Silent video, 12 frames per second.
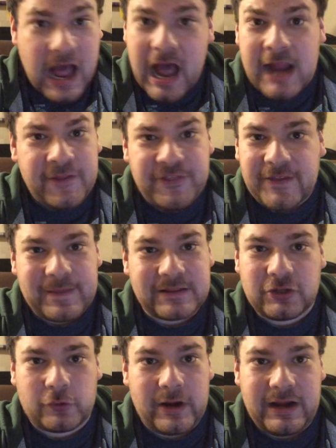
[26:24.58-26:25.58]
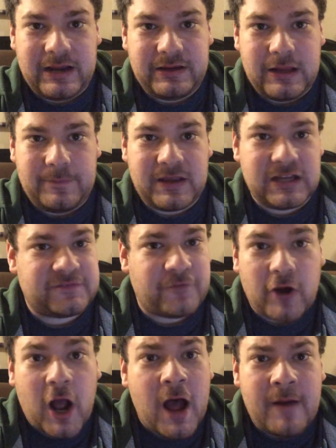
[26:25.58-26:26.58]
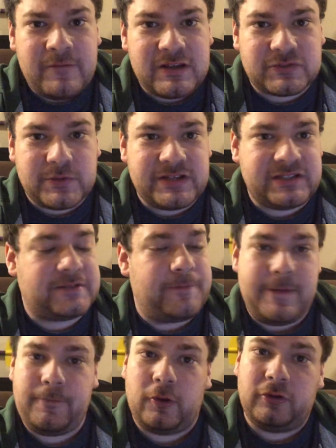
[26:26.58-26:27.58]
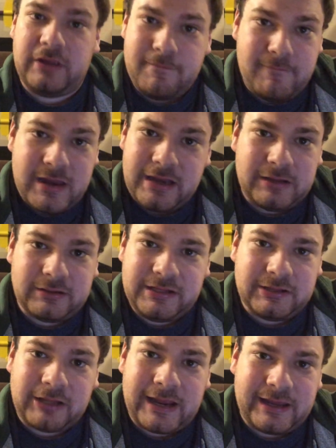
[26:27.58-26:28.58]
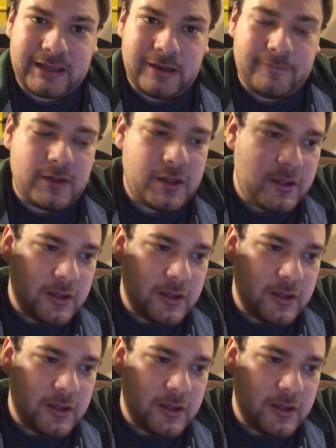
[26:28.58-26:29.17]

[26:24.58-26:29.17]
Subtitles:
I think that's a great idea because for obvious reasons people immediately like him.